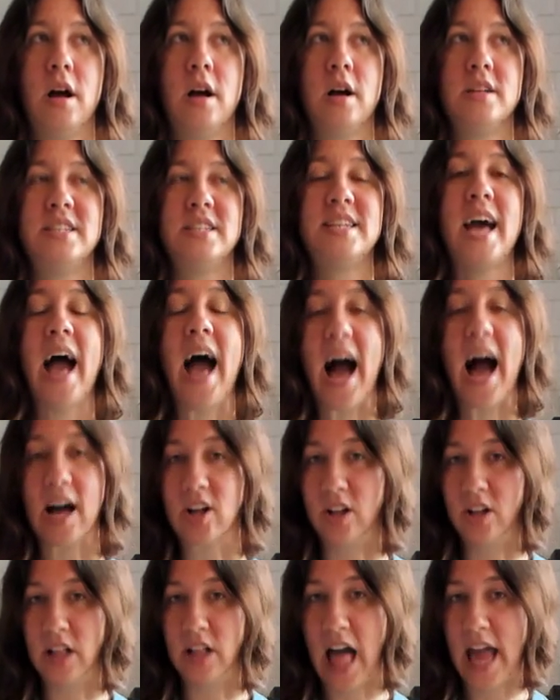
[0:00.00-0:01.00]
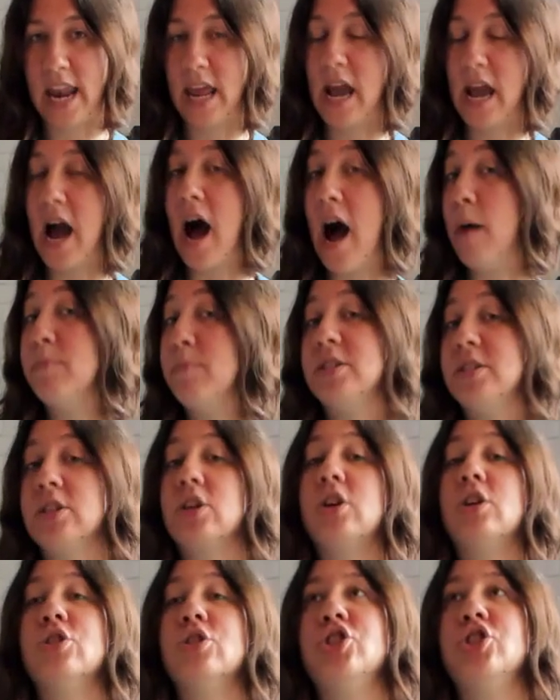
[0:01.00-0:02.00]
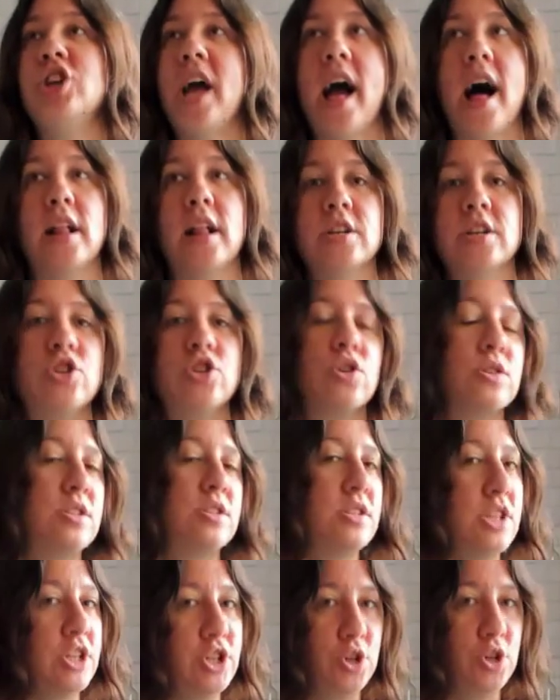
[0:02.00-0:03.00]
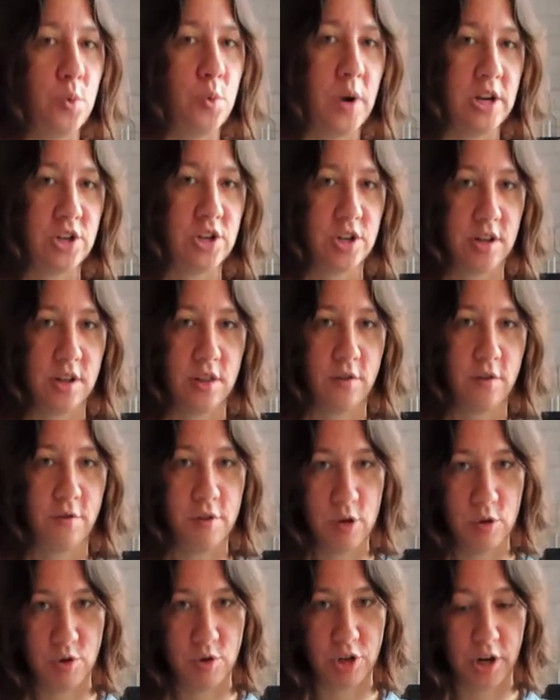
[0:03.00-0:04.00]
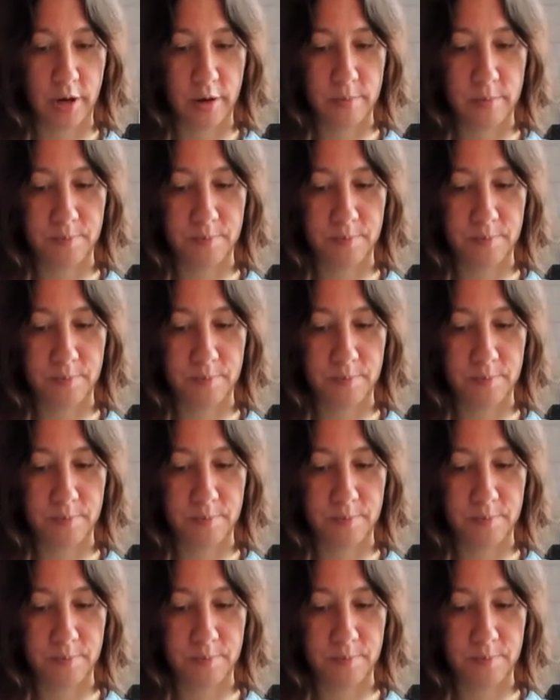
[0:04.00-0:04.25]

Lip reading: tackle any obstacle, challenge, or situation in the future.